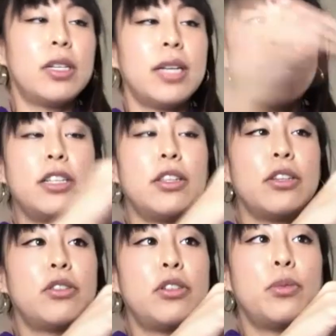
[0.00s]
connecting
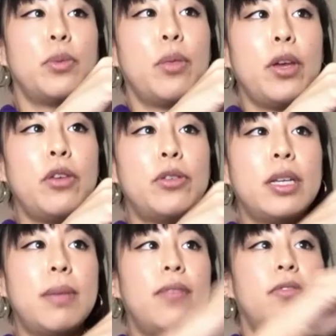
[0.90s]
this to with what you
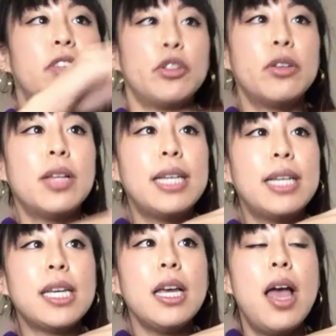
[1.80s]
said about
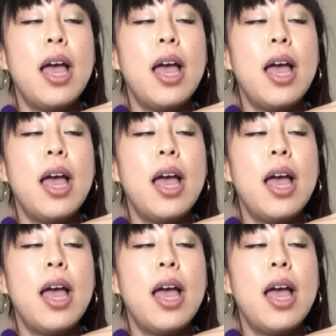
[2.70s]
visualizing.